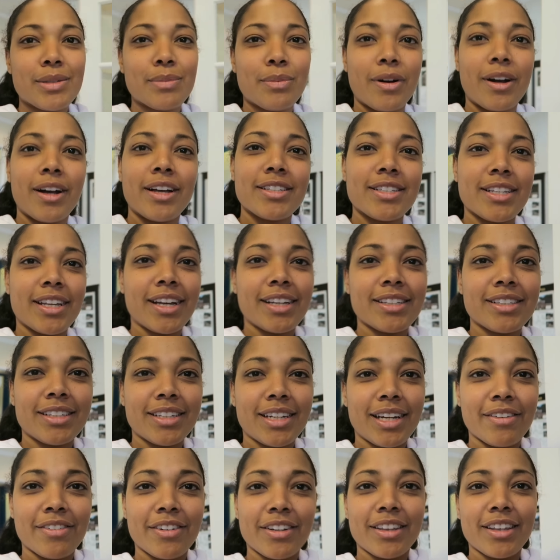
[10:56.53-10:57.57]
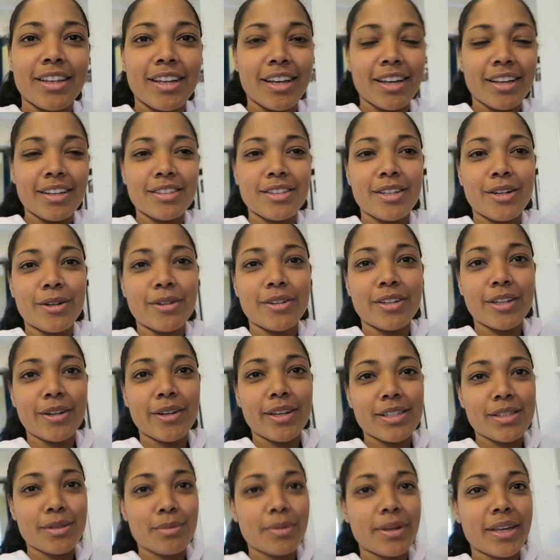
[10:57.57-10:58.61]
this process and everything, so you know,
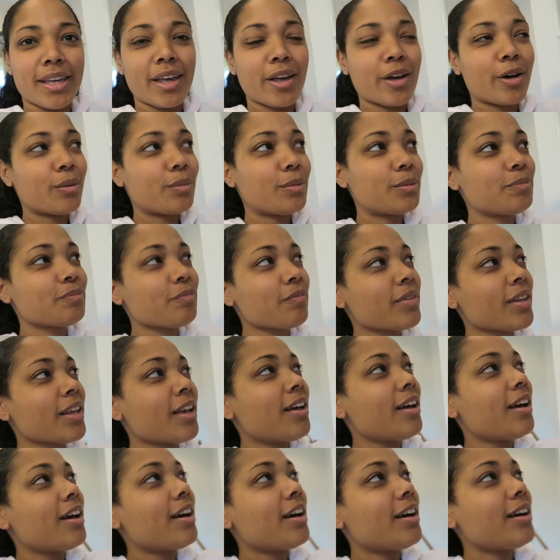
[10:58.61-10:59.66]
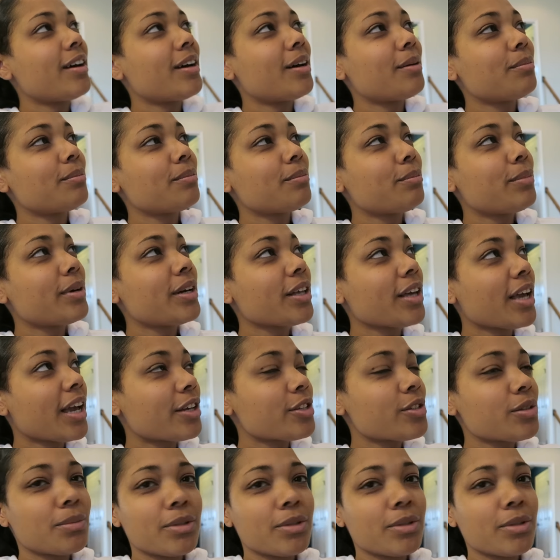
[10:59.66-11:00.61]
he's a big help. But yeah, so